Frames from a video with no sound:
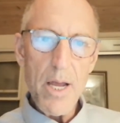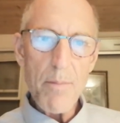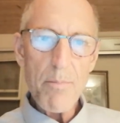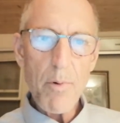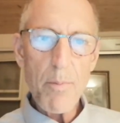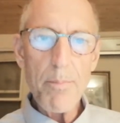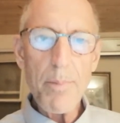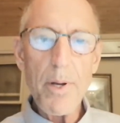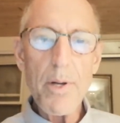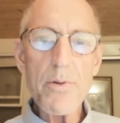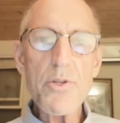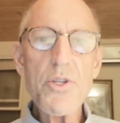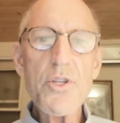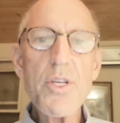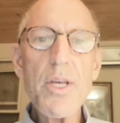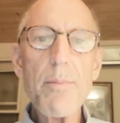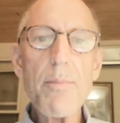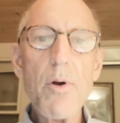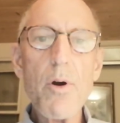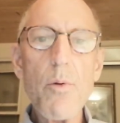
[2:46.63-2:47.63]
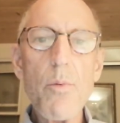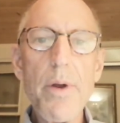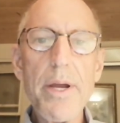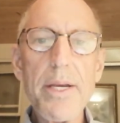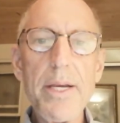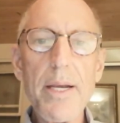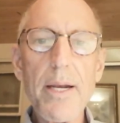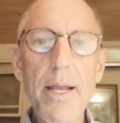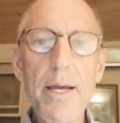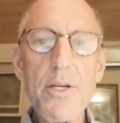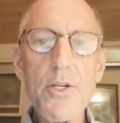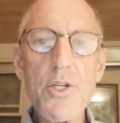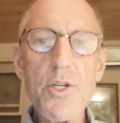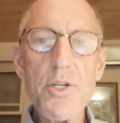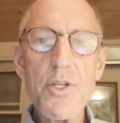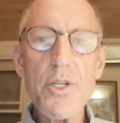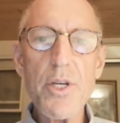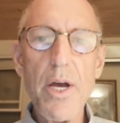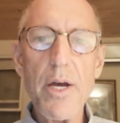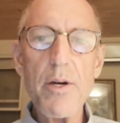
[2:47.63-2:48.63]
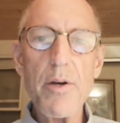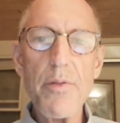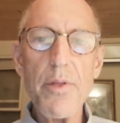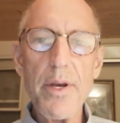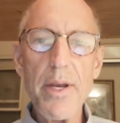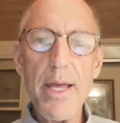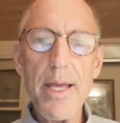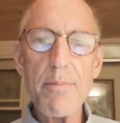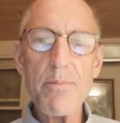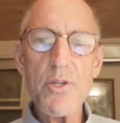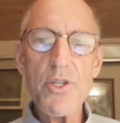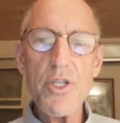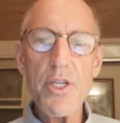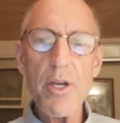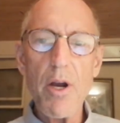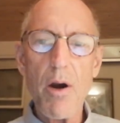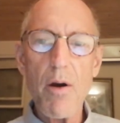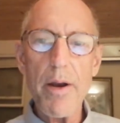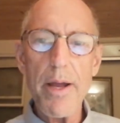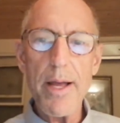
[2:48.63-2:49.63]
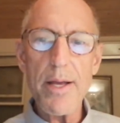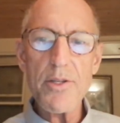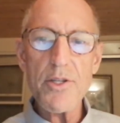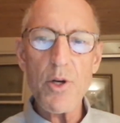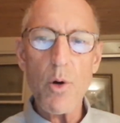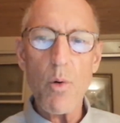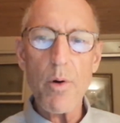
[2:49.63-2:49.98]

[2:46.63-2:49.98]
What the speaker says: proposed similar regulations under the name CRS,